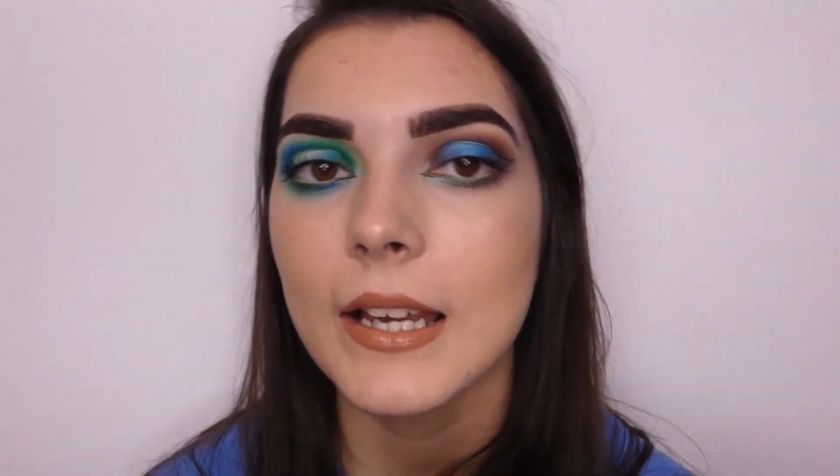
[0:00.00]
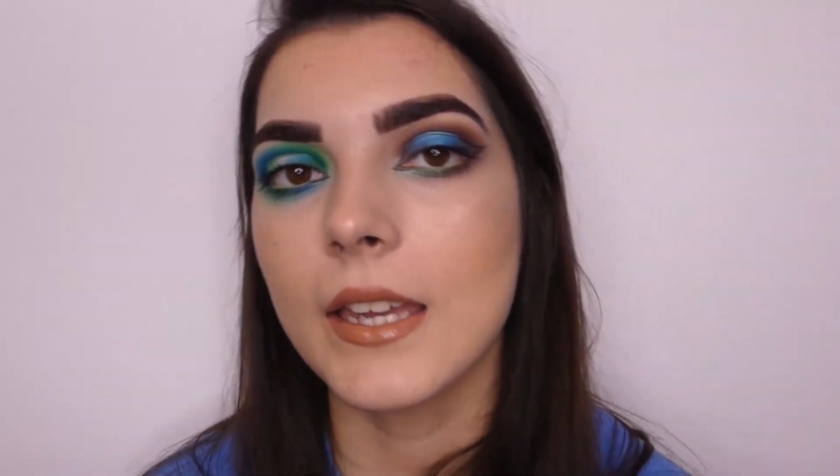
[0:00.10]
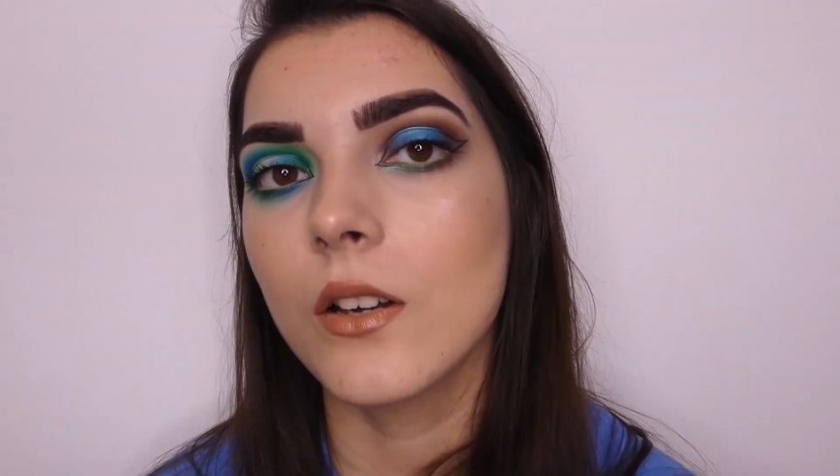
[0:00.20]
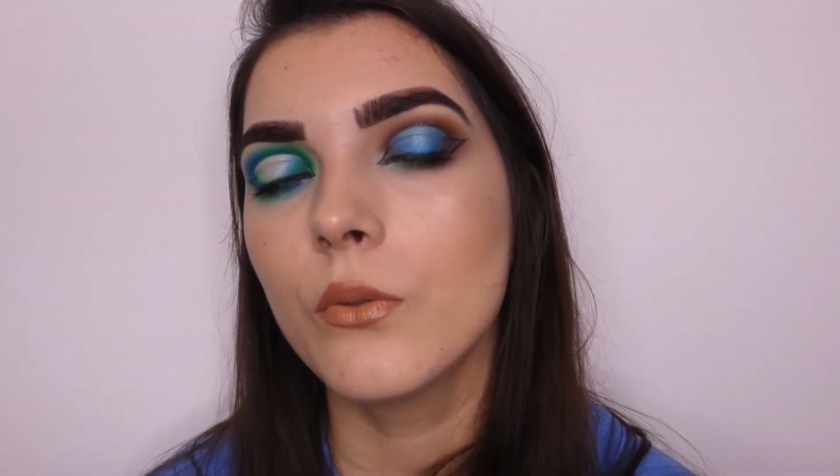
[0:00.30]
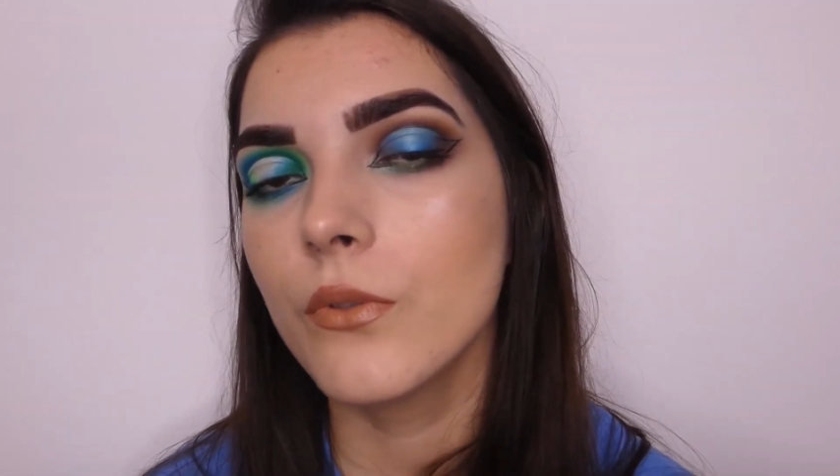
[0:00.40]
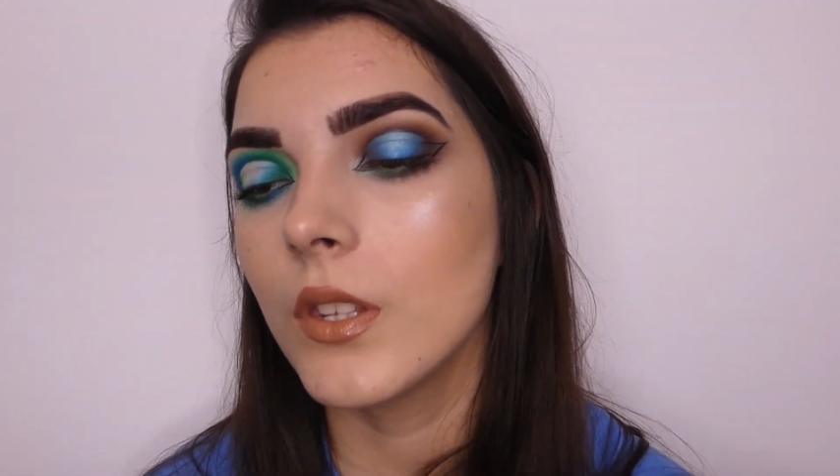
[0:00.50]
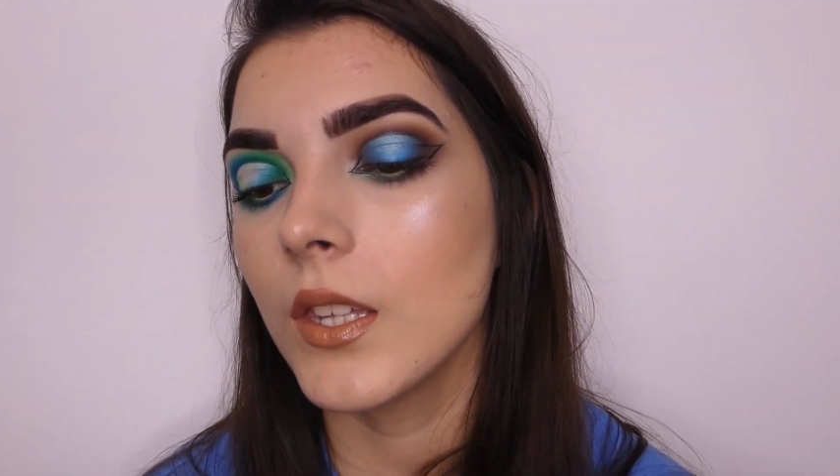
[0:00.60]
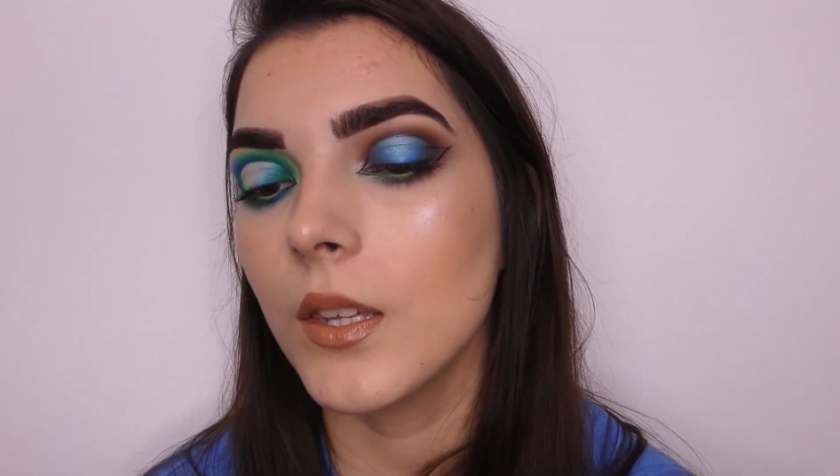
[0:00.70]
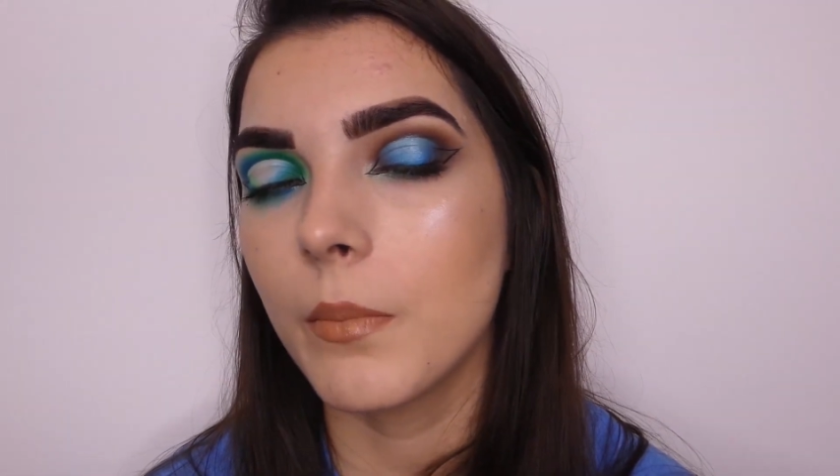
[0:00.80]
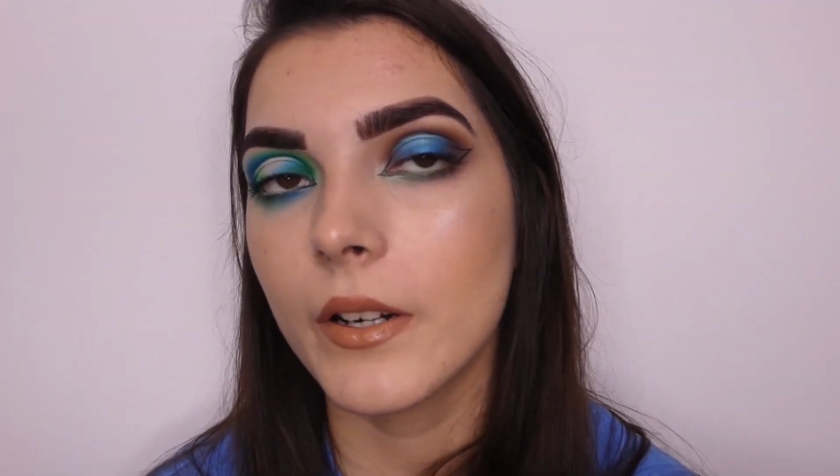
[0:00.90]
I own
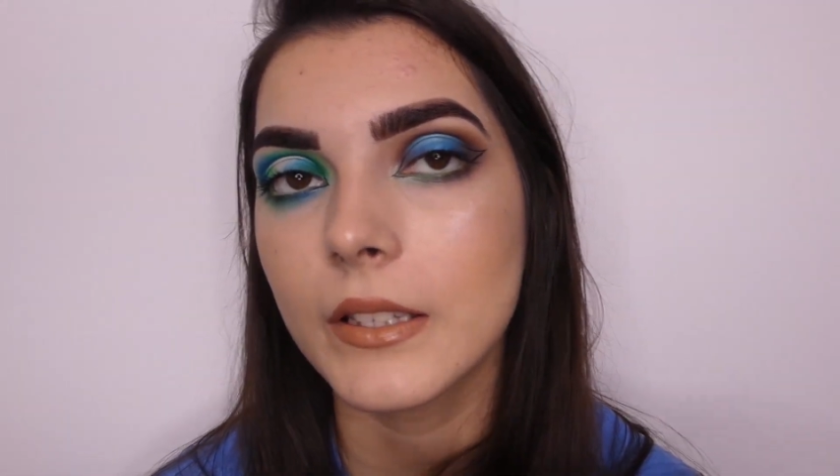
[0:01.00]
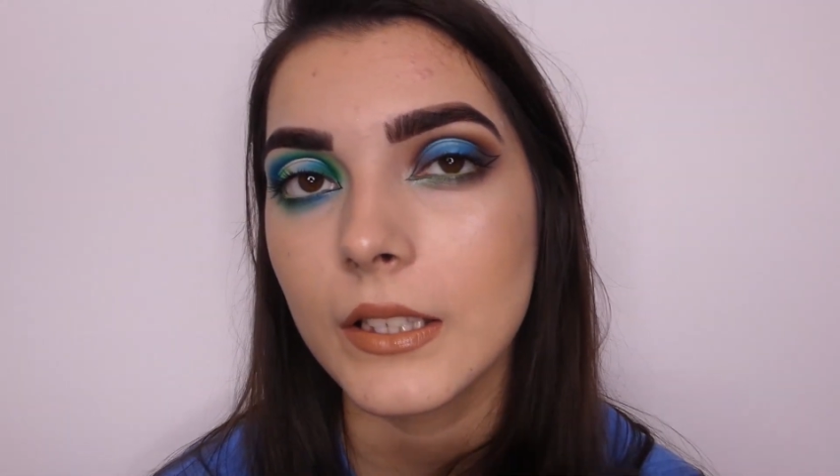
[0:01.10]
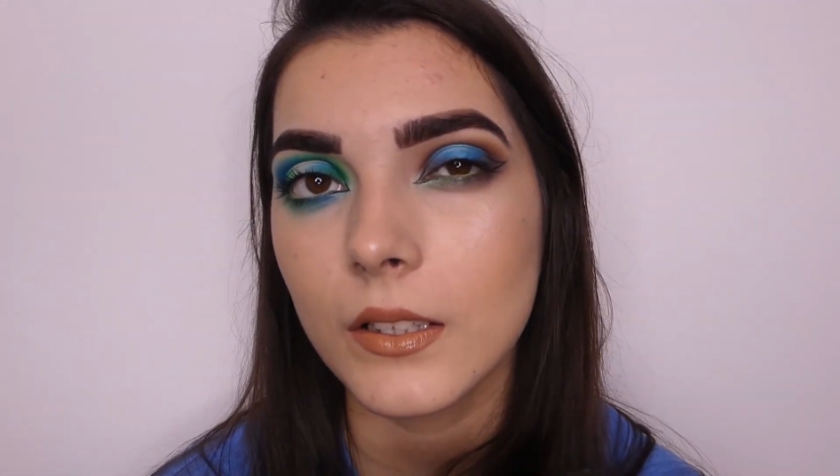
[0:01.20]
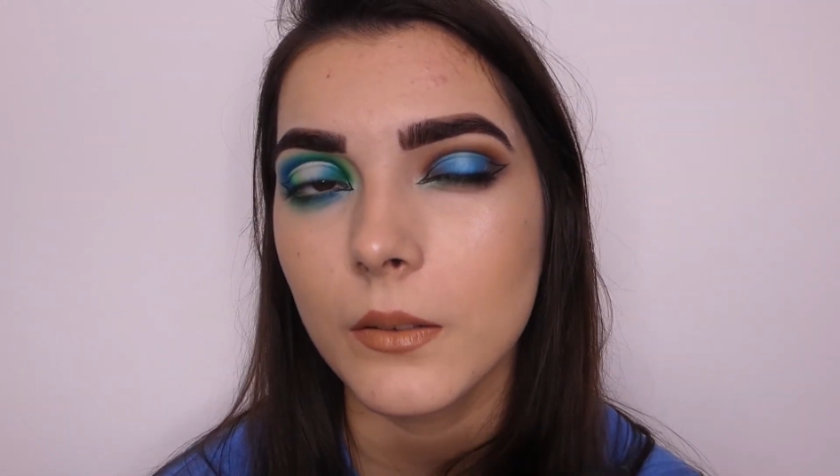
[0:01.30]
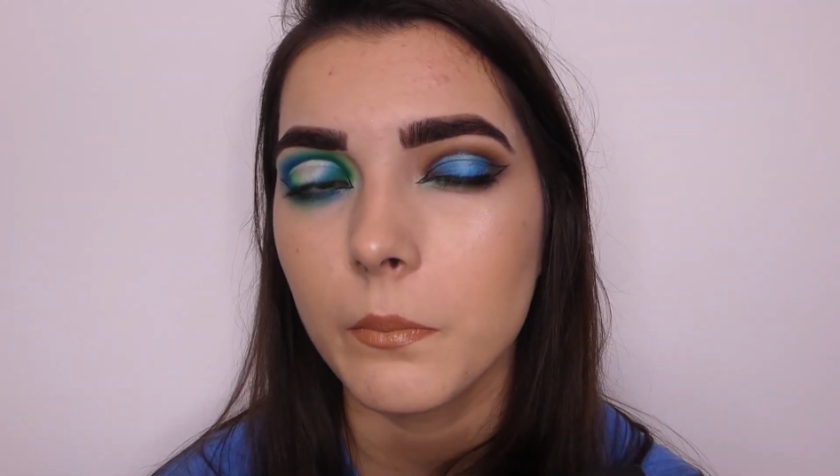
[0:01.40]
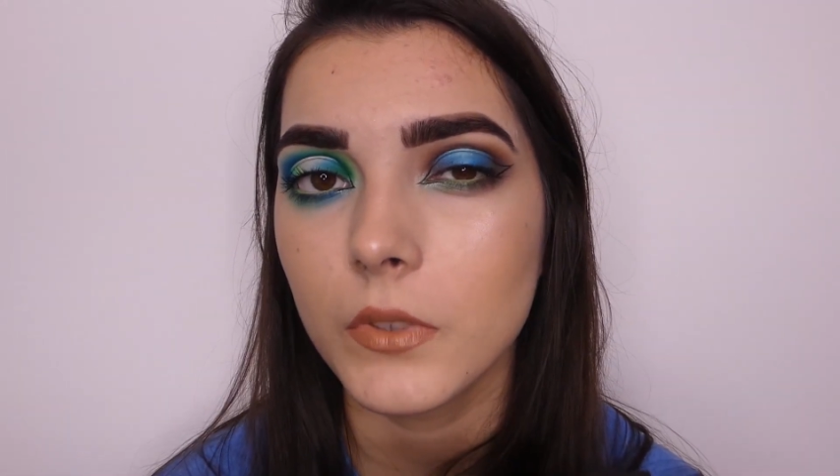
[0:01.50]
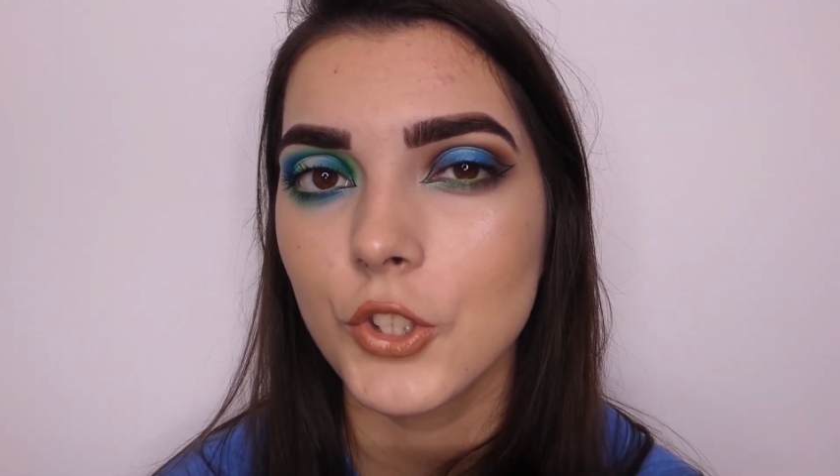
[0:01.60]
the Paradigm